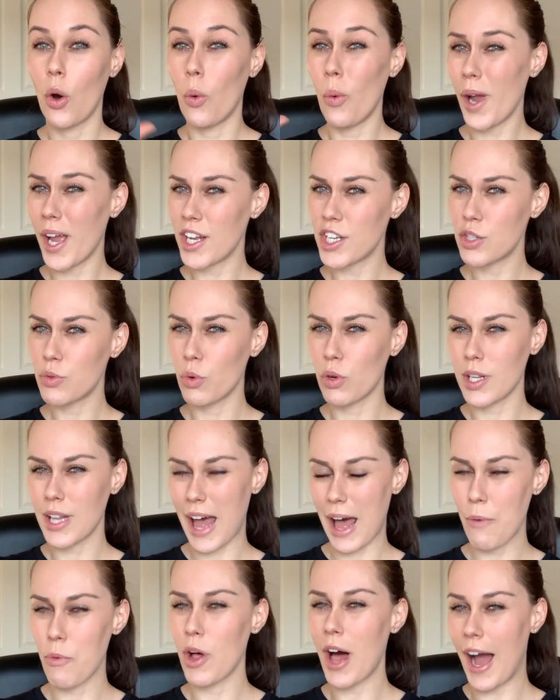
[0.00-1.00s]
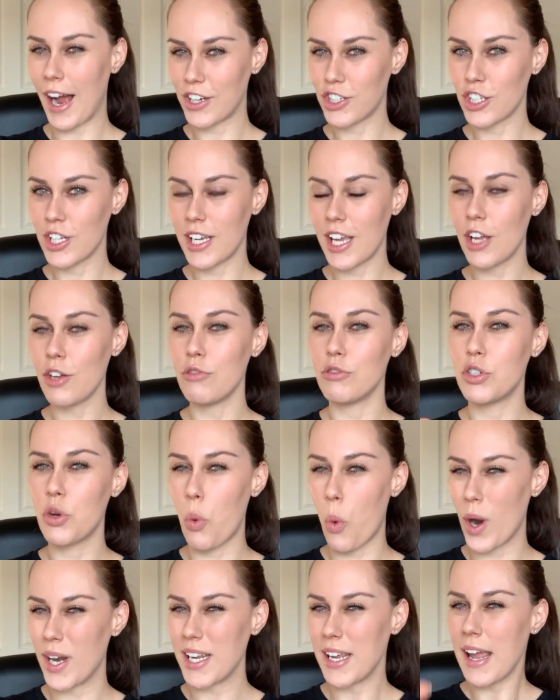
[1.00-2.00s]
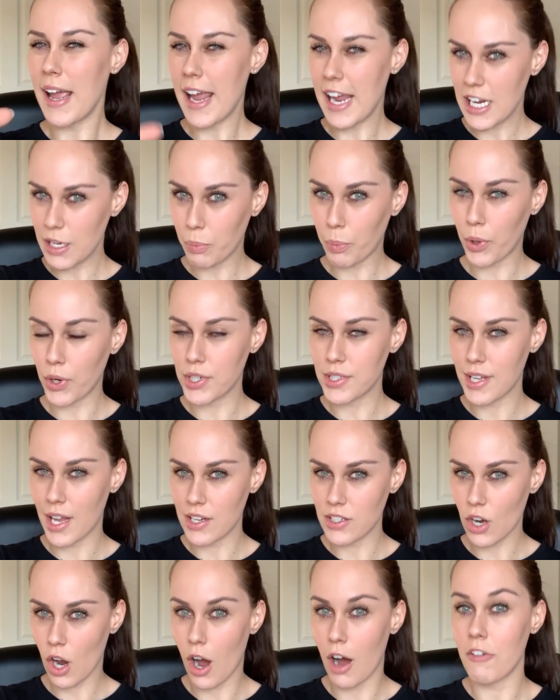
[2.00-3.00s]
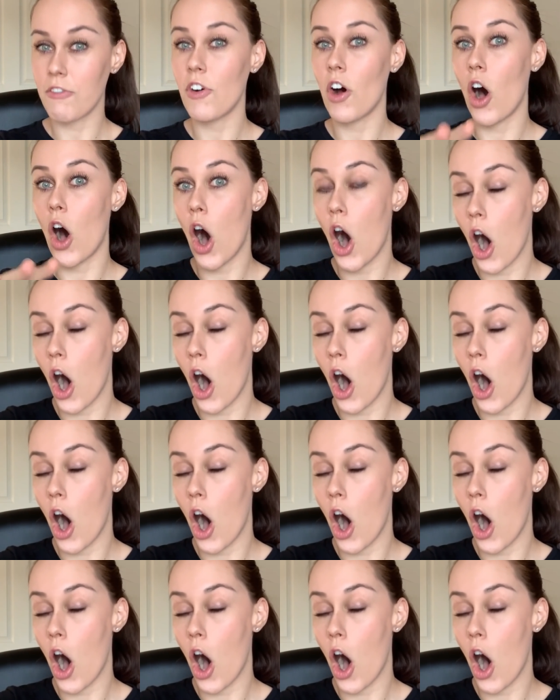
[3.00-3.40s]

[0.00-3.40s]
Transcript: which will actually get you 28% off